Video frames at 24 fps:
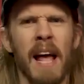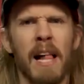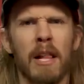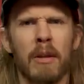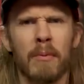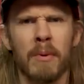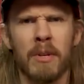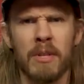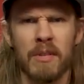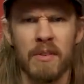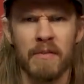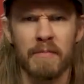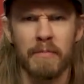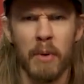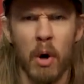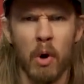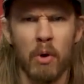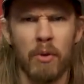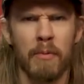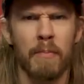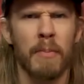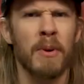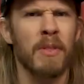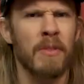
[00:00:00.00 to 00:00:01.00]
elements of
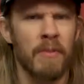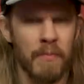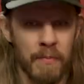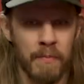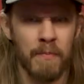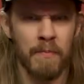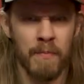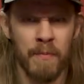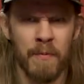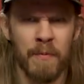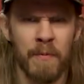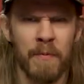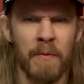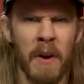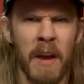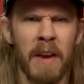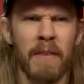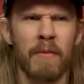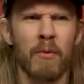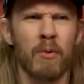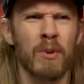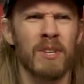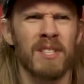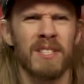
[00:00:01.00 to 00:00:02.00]
both, but the
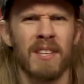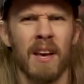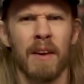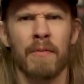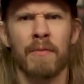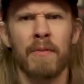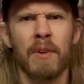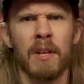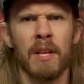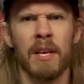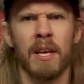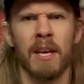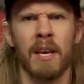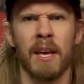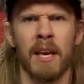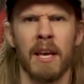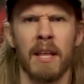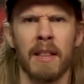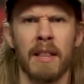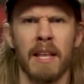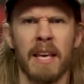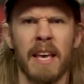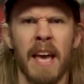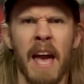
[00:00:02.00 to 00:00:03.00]
favor is definitely
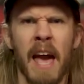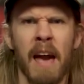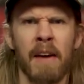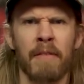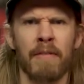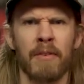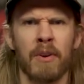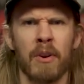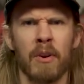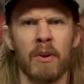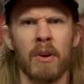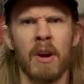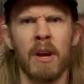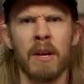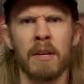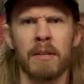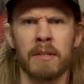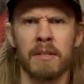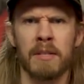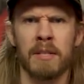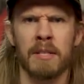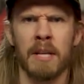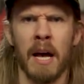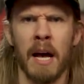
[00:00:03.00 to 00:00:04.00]
in the heavier
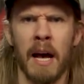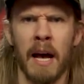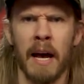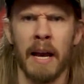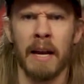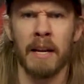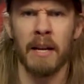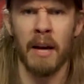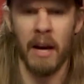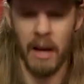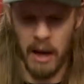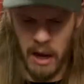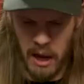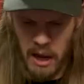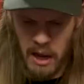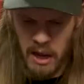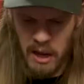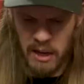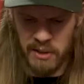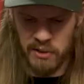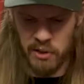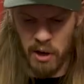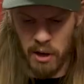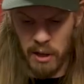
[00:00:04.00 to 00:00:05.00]
side.
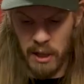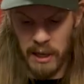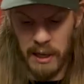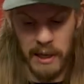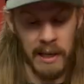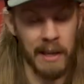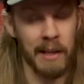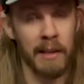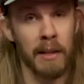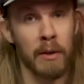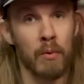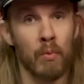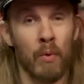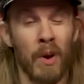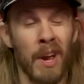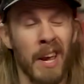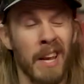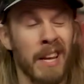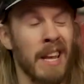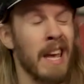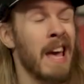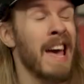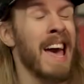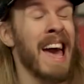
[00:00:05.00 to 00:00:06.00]
A song like Inland
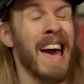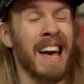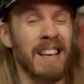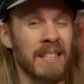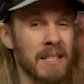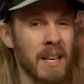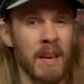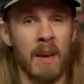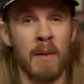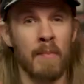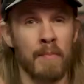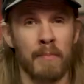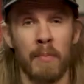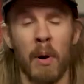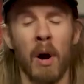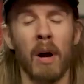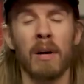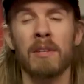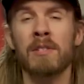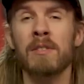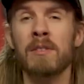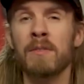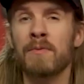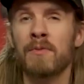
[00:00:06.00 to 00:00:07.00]
Rain has a
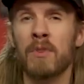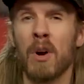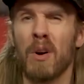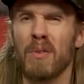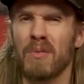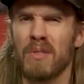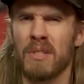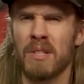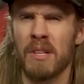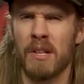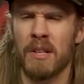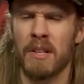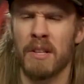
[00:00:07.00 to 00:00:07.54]
positive tone to the